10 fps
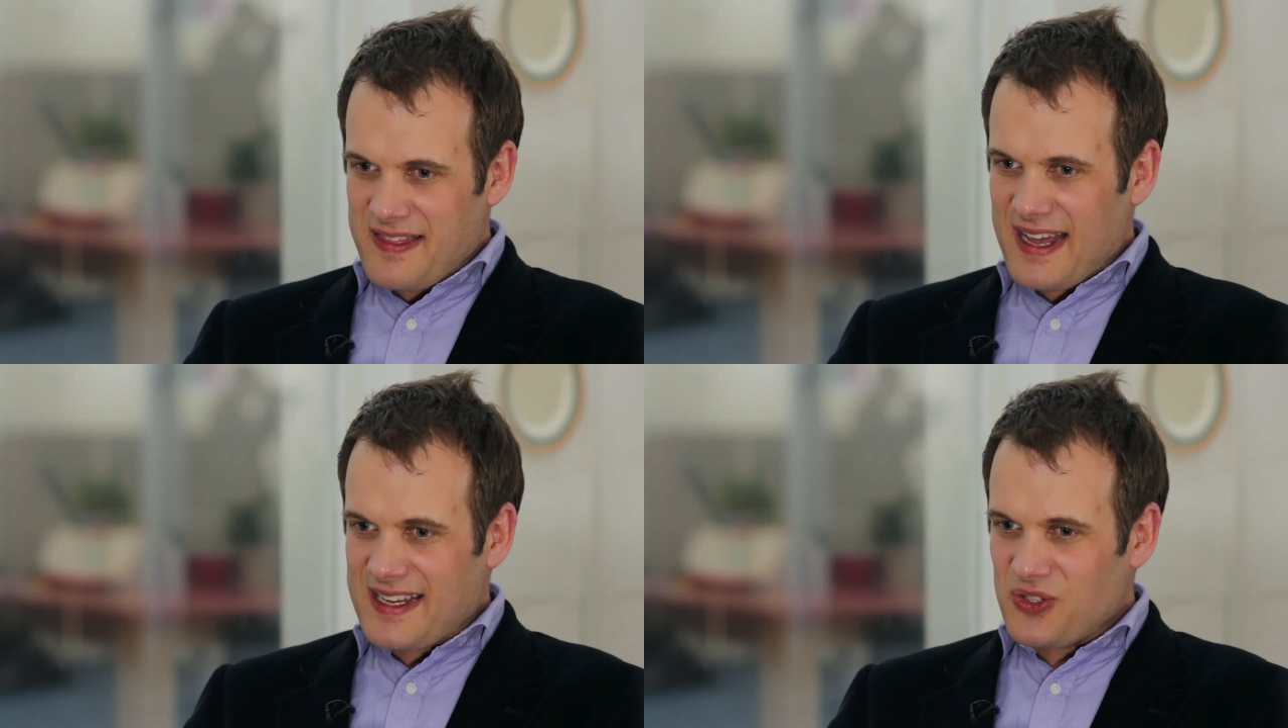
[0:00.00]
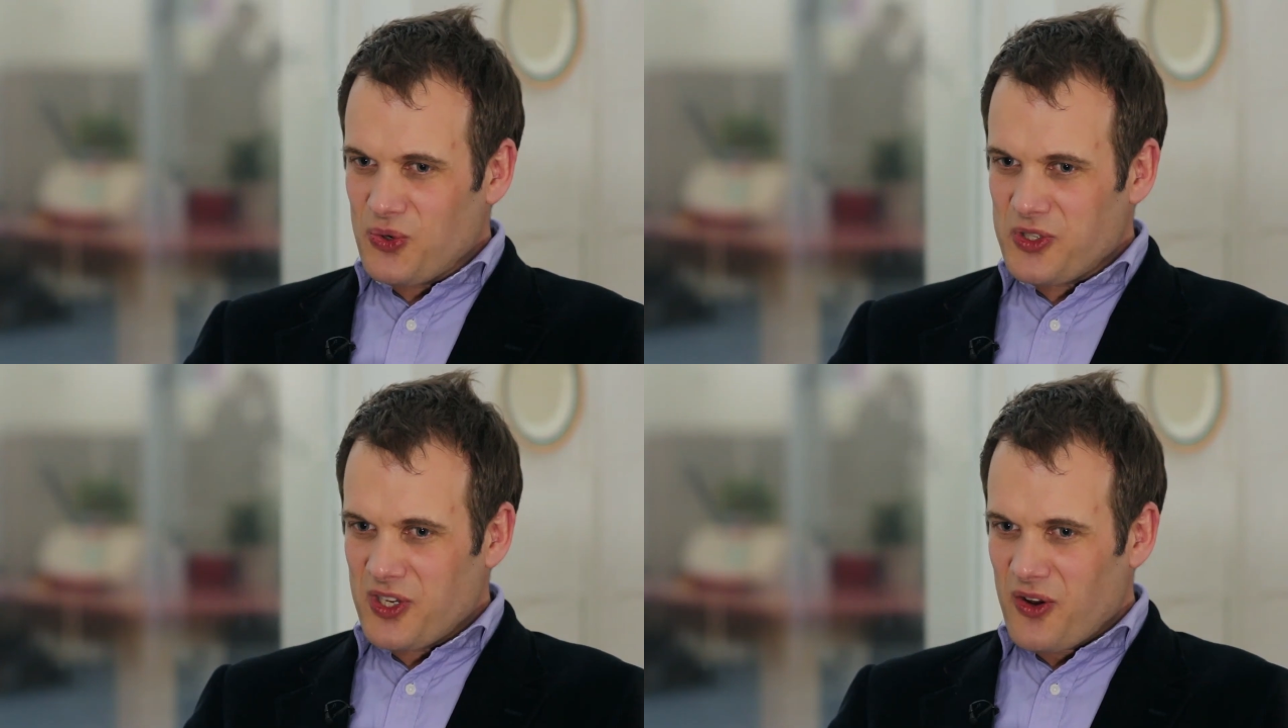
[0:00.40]
That's
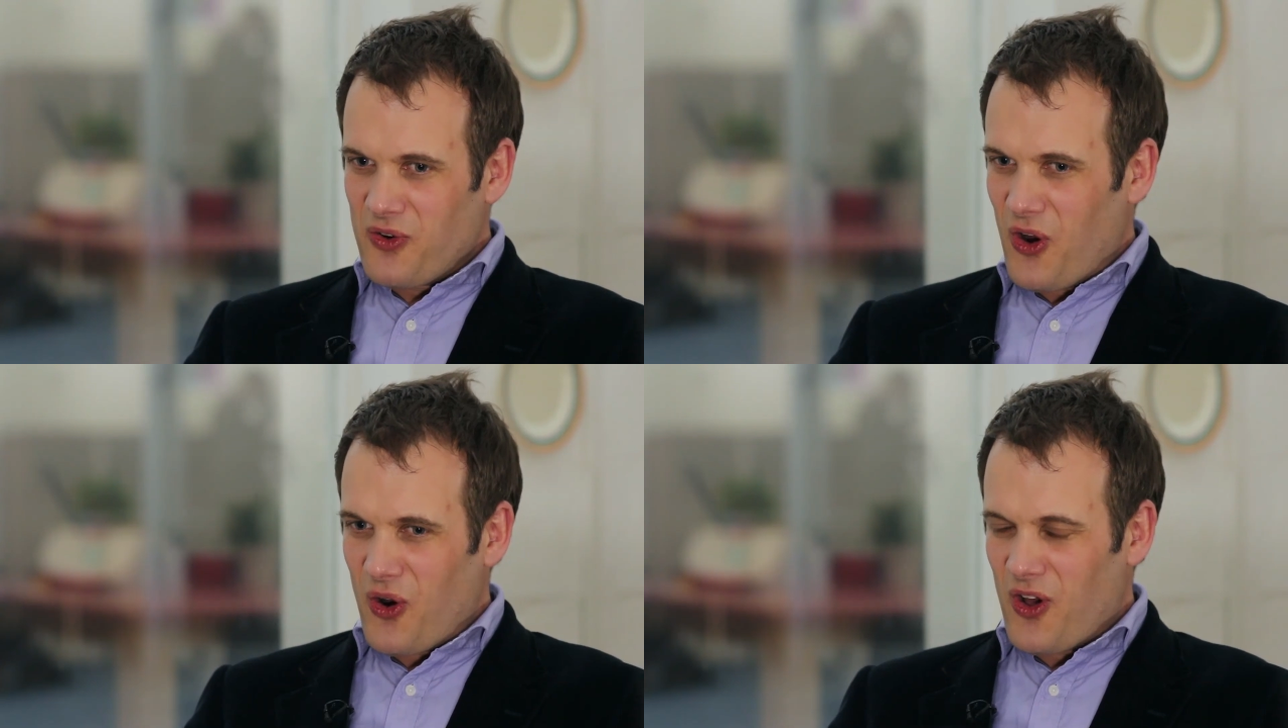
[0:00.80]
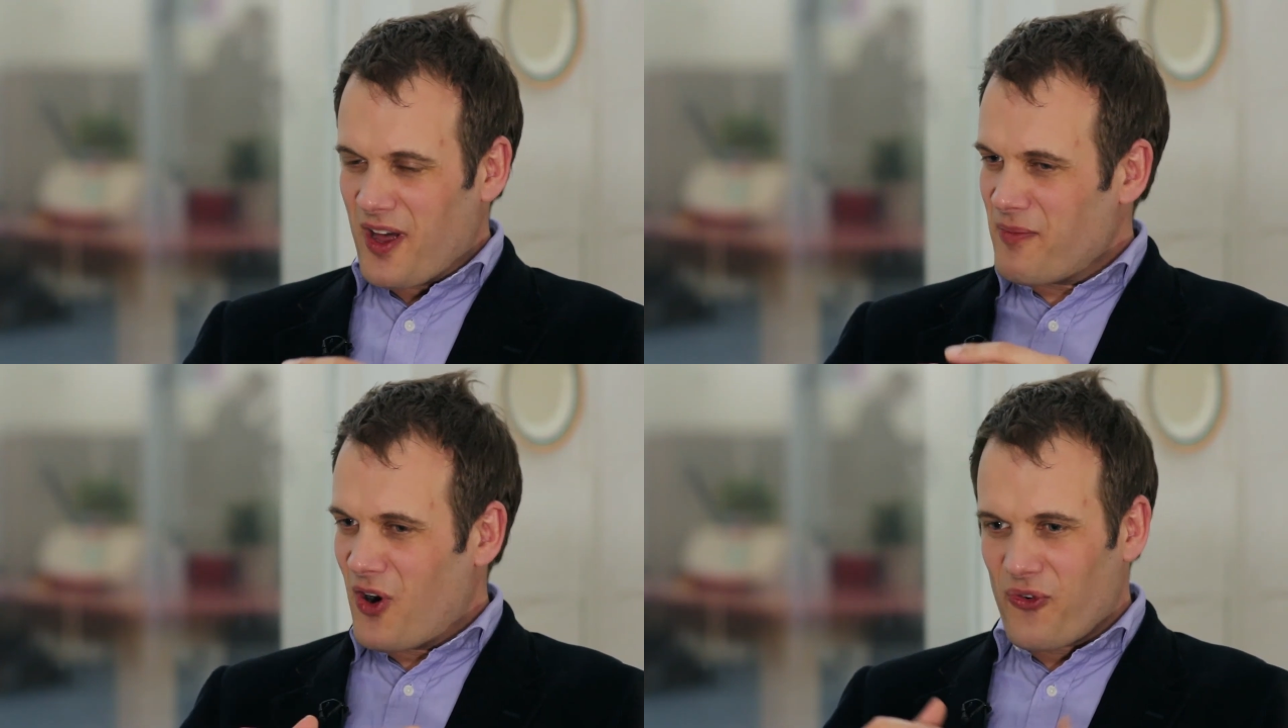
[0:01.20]
also
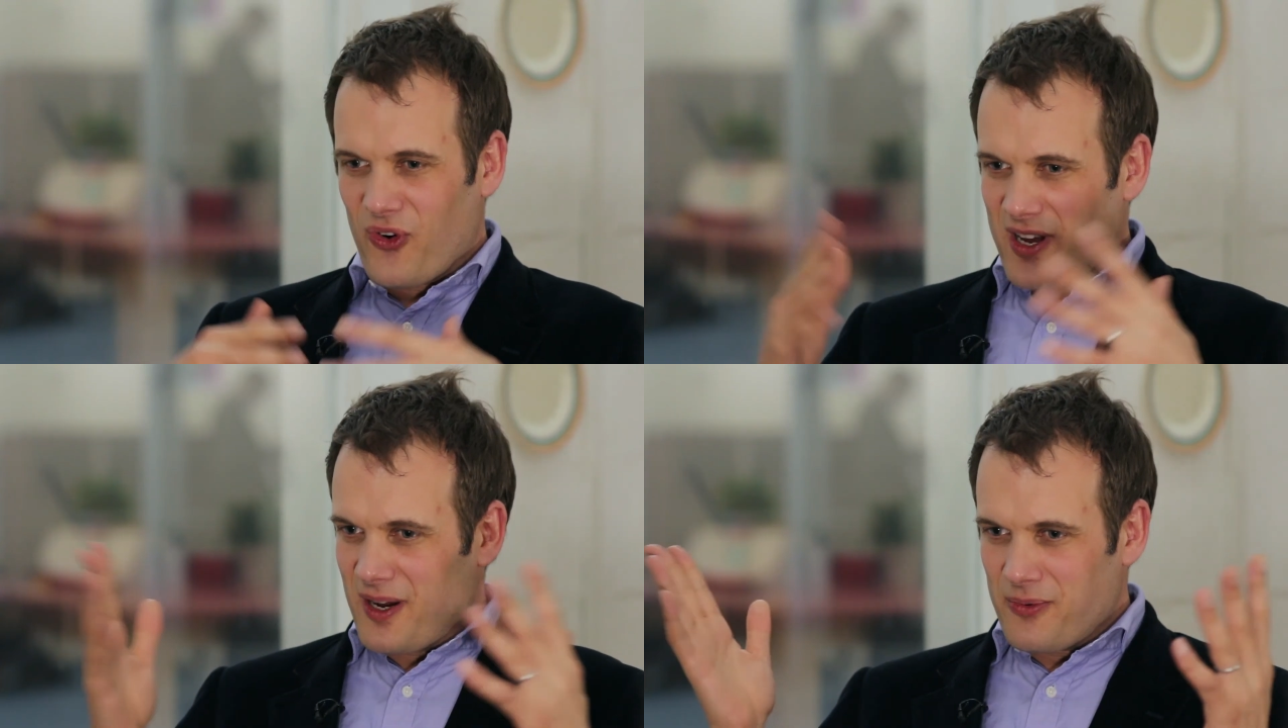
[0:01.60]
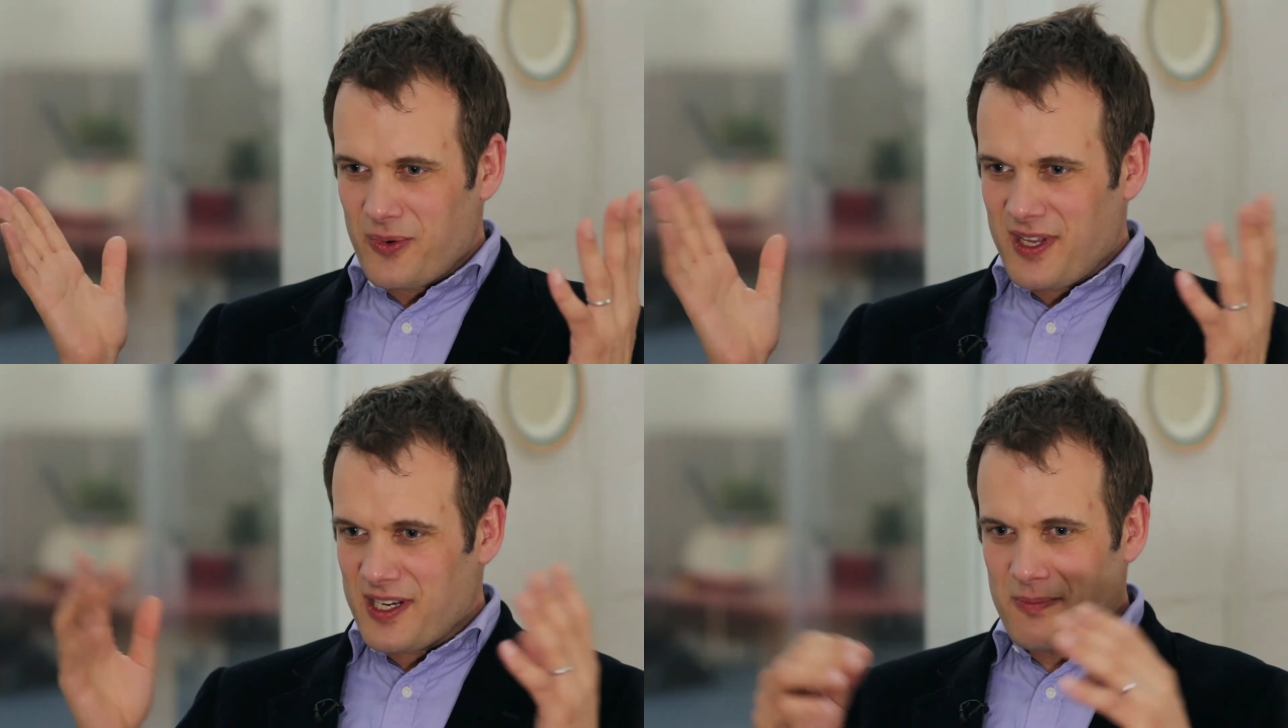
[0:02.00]
um, offering up
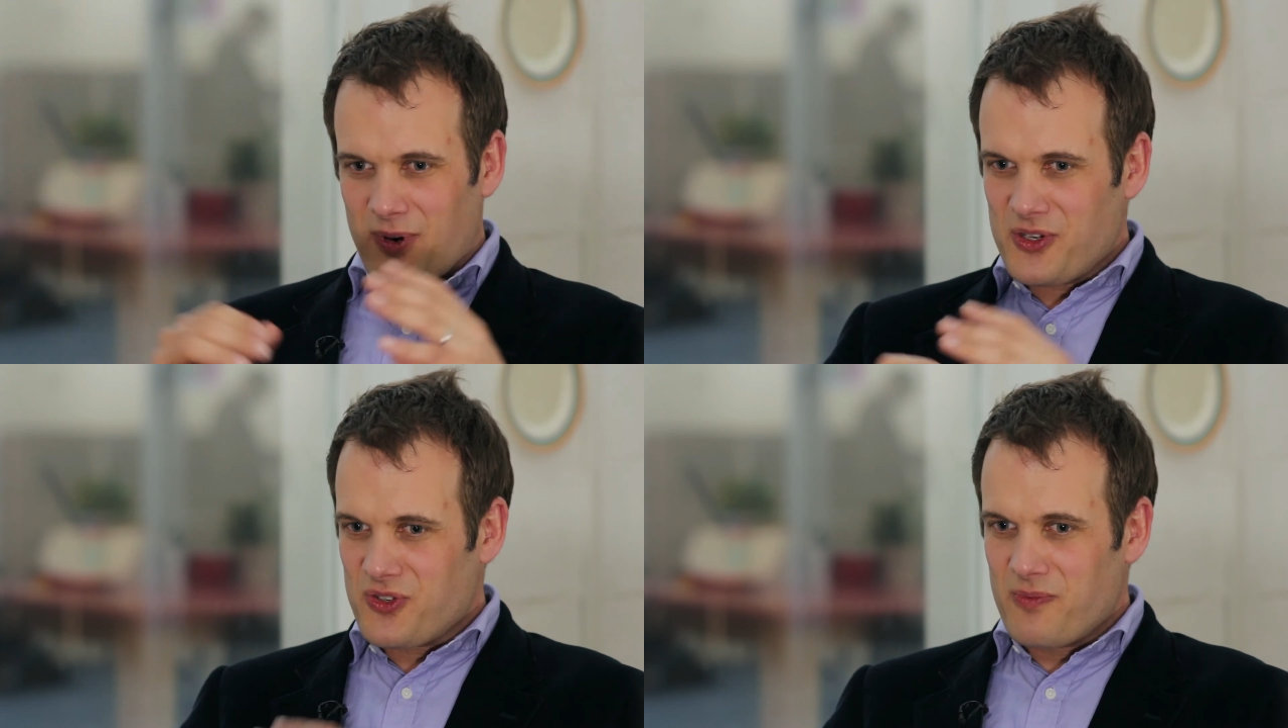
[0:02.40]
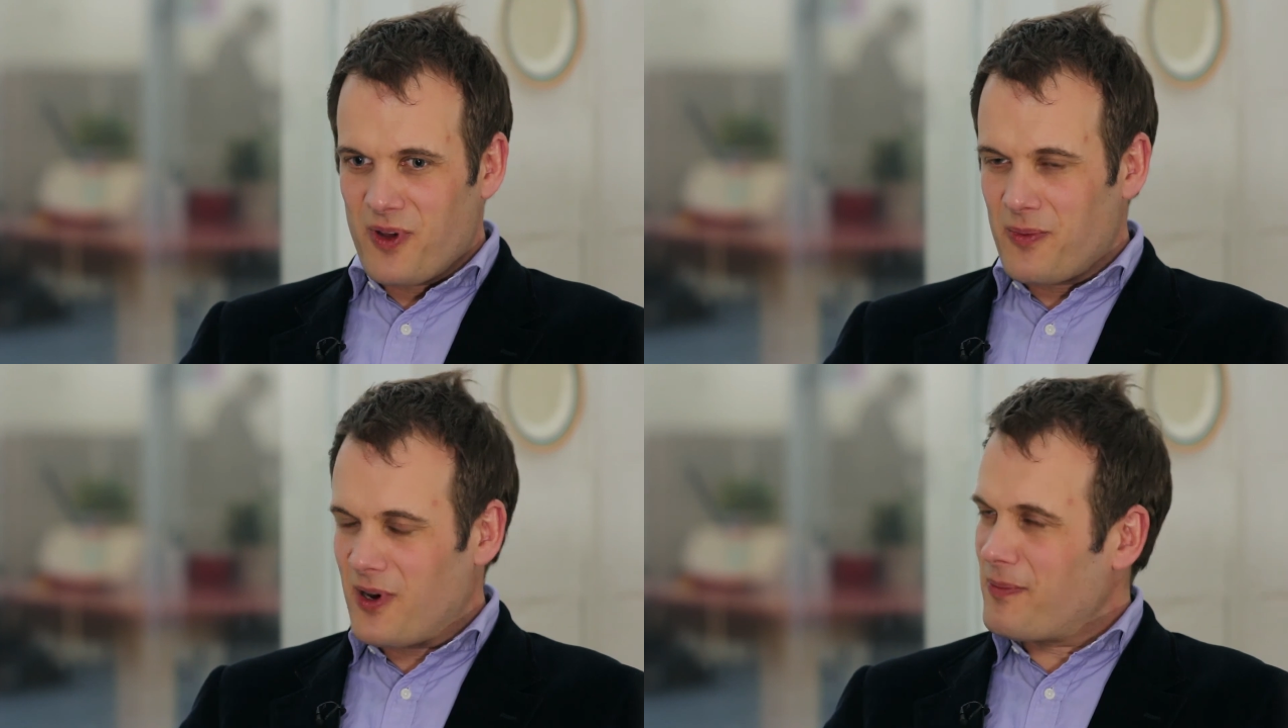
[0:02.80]
with the explosion of
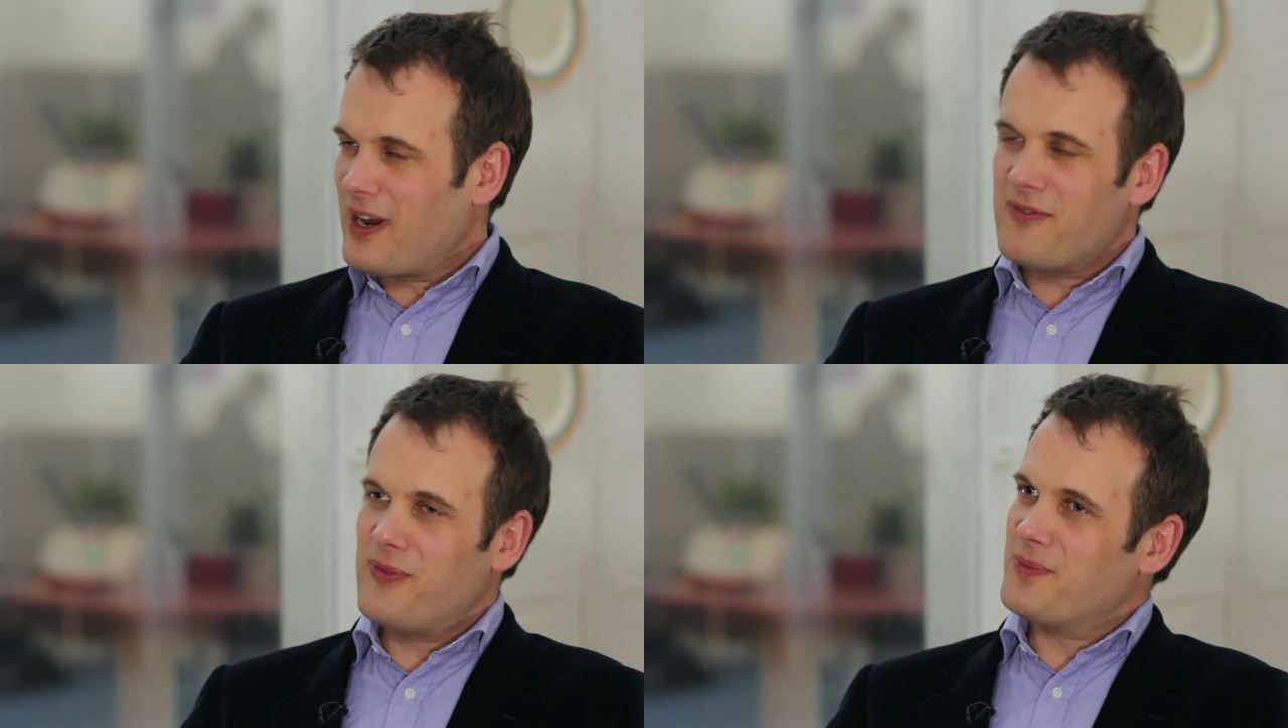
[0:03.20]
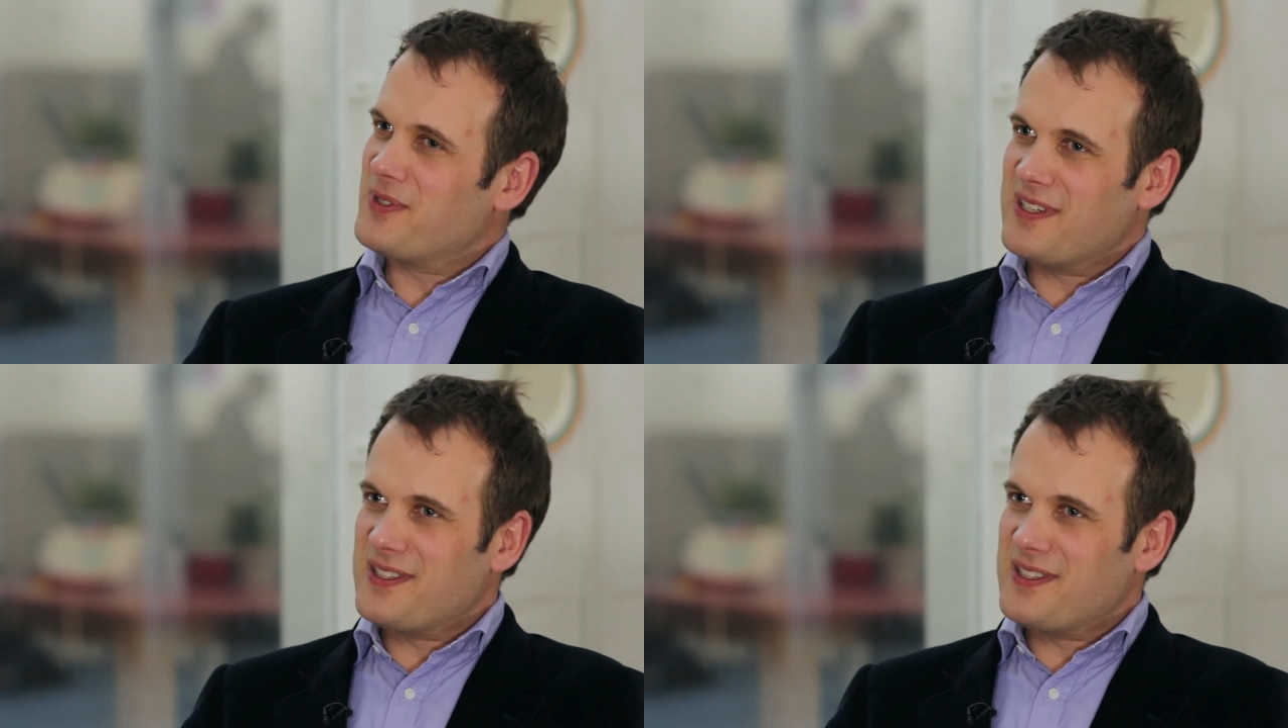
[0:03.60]
mobile platforms and